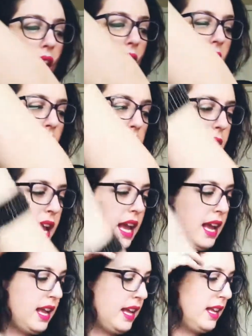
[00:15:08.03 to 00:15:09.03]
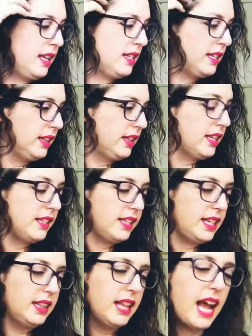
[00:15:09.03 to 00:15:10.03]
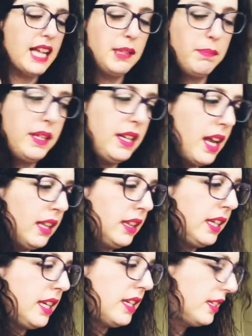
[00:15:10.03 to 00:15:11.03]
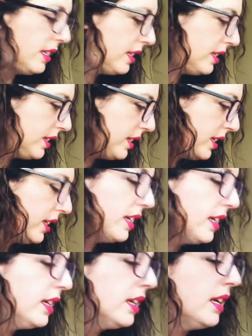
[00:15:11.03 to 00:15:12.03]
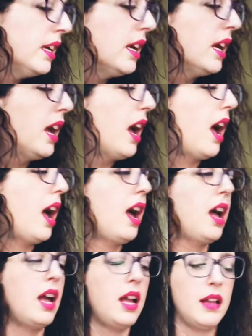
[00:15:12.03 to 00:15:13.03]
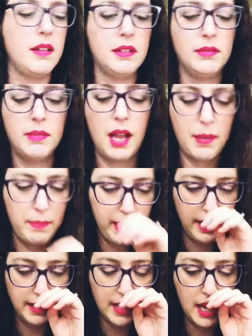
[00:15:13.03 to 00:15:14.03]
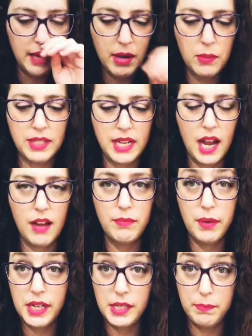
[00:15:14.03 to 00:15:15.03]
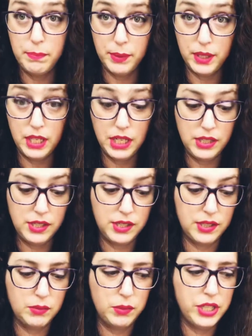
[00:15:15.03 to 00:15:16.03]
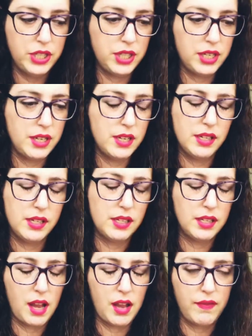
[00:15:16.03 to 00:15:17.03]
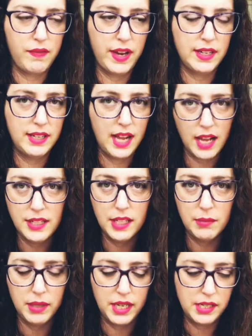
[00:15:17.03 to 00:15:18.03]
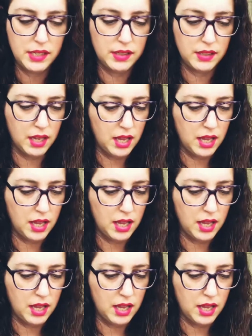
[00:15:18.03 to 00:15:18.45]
And let's see. Last but not least, I went to Half Price Books, which is a fantastic place